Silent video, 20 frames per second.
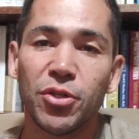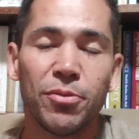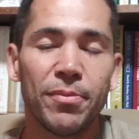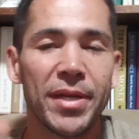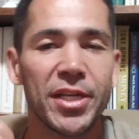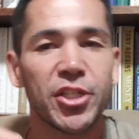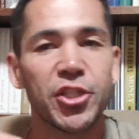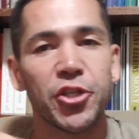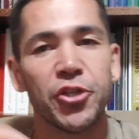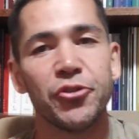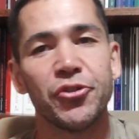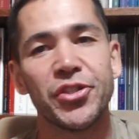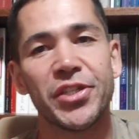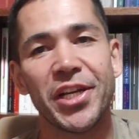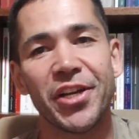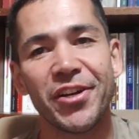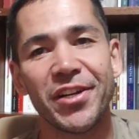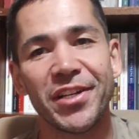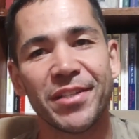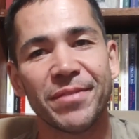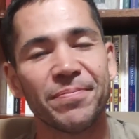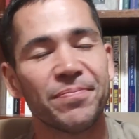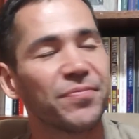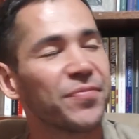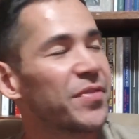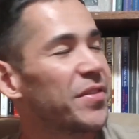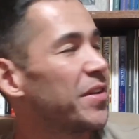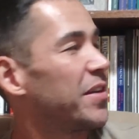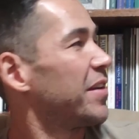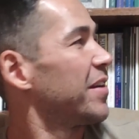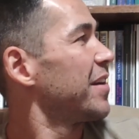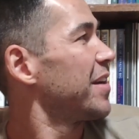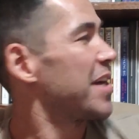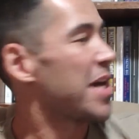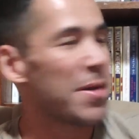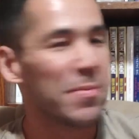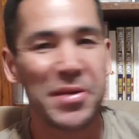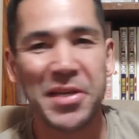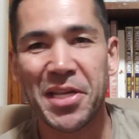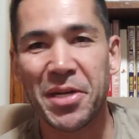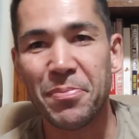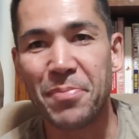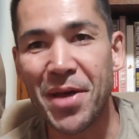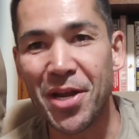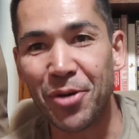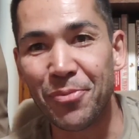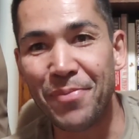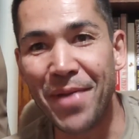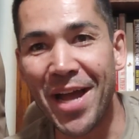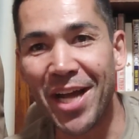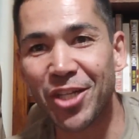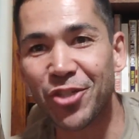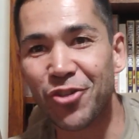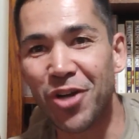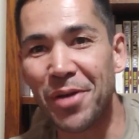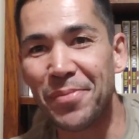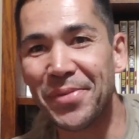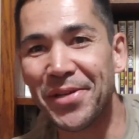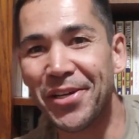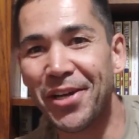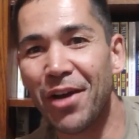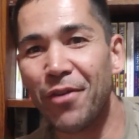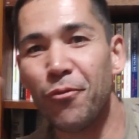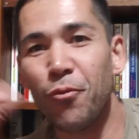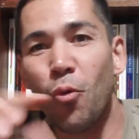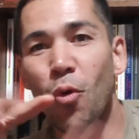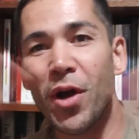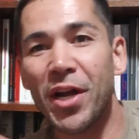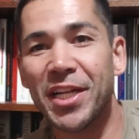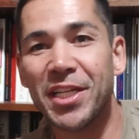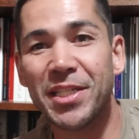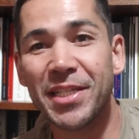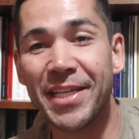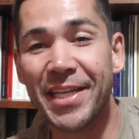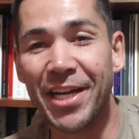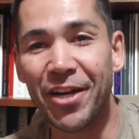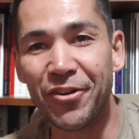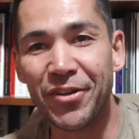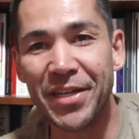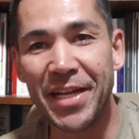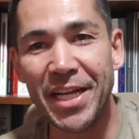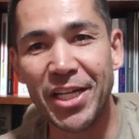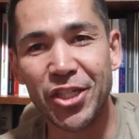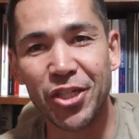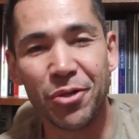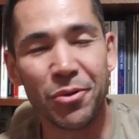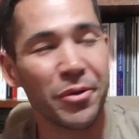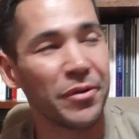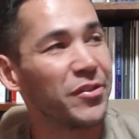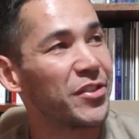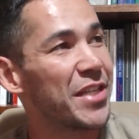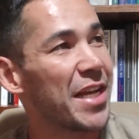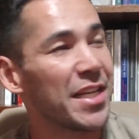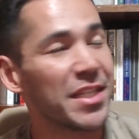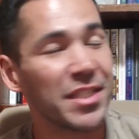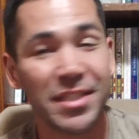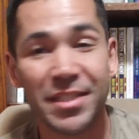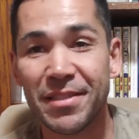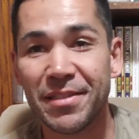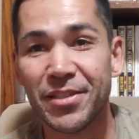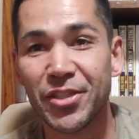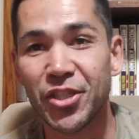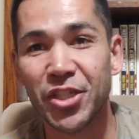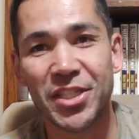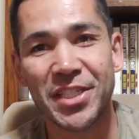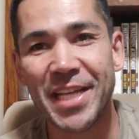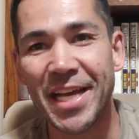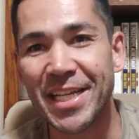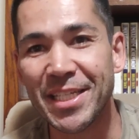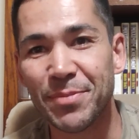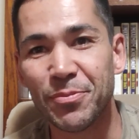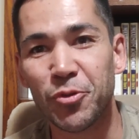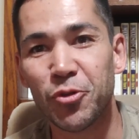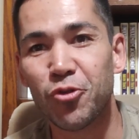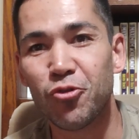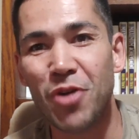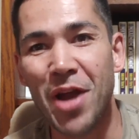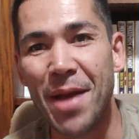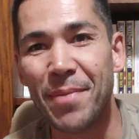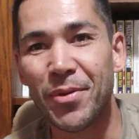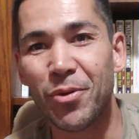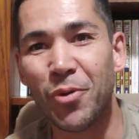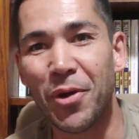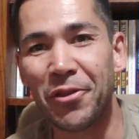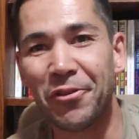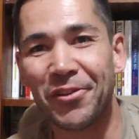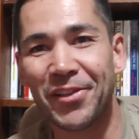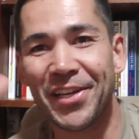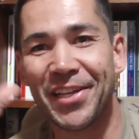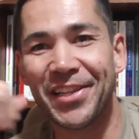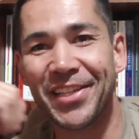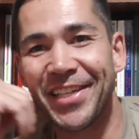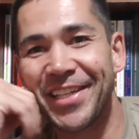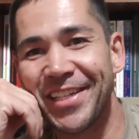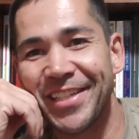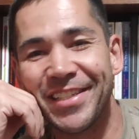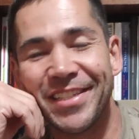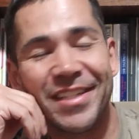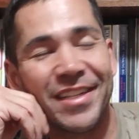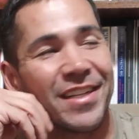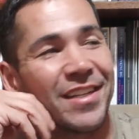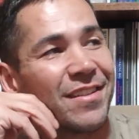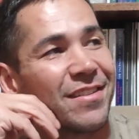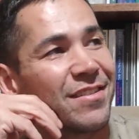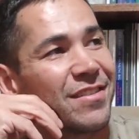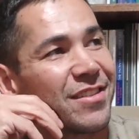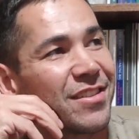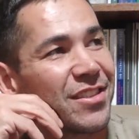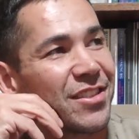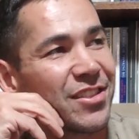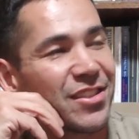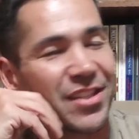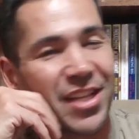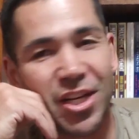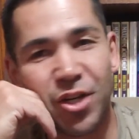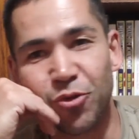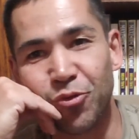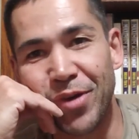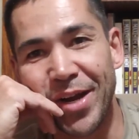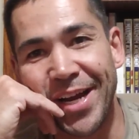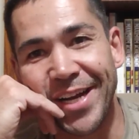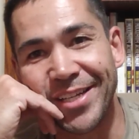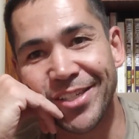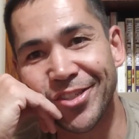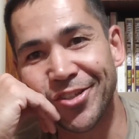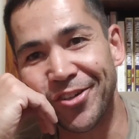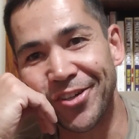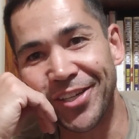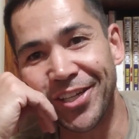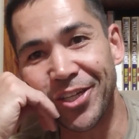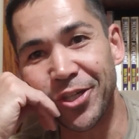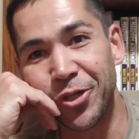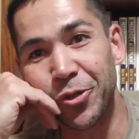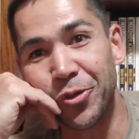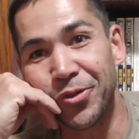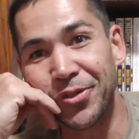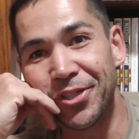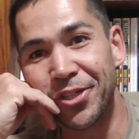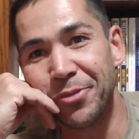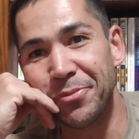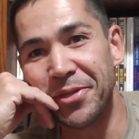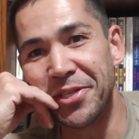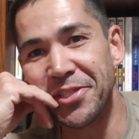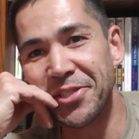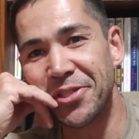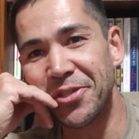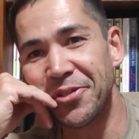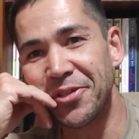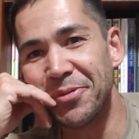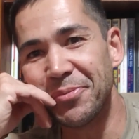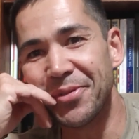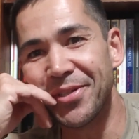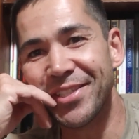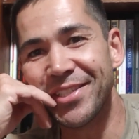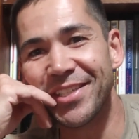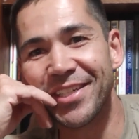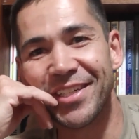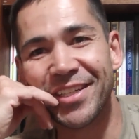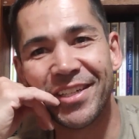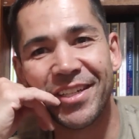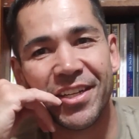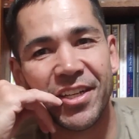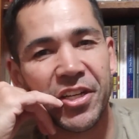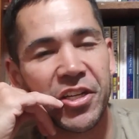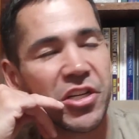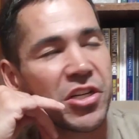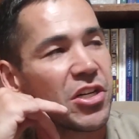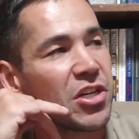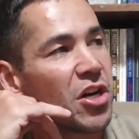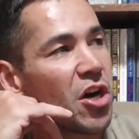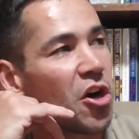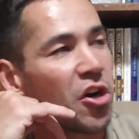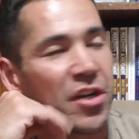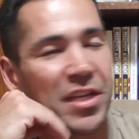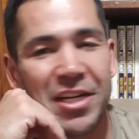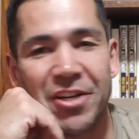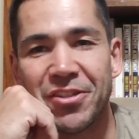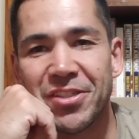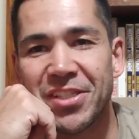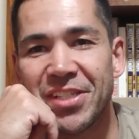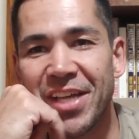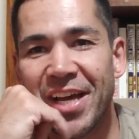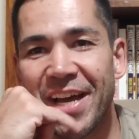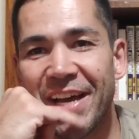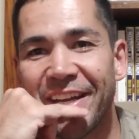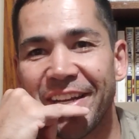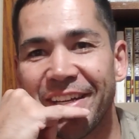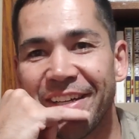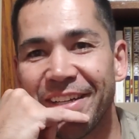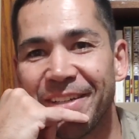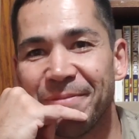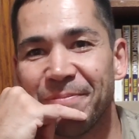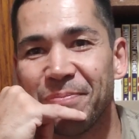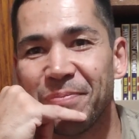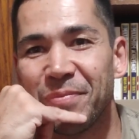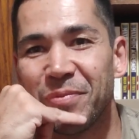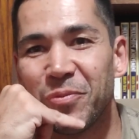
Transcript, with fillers: to you, make sure you share it. I'm gonna get a better backdrop here. I've wanted to get out in nature. We've had just had some crappy weather lately and uh, a lot of rain. Starting to get cold here in Minnesota, but uh, I'll get outside uh,